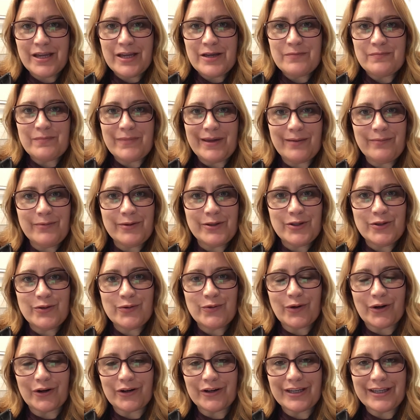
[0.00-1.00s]
Maybe you
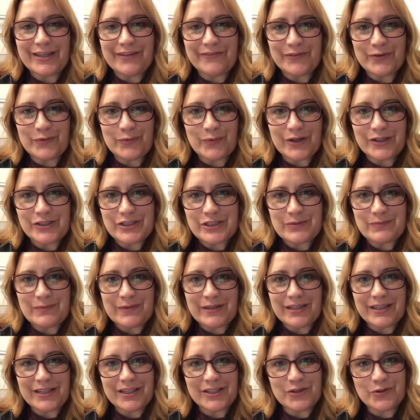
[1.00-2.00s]
are even watching me
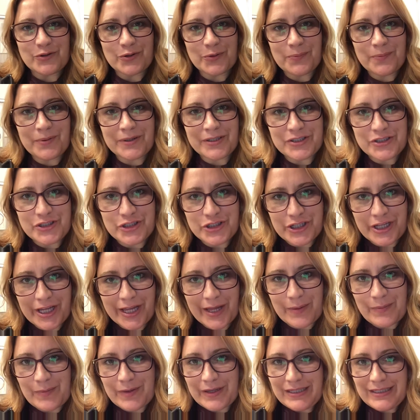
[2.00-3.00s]
in your
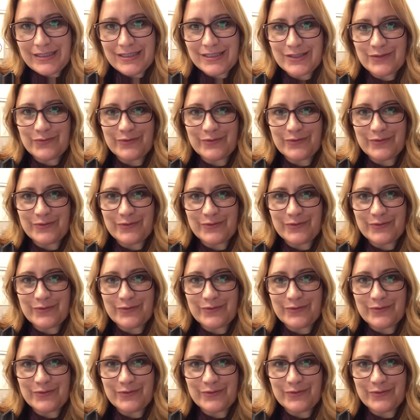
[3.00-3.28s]
pajamas,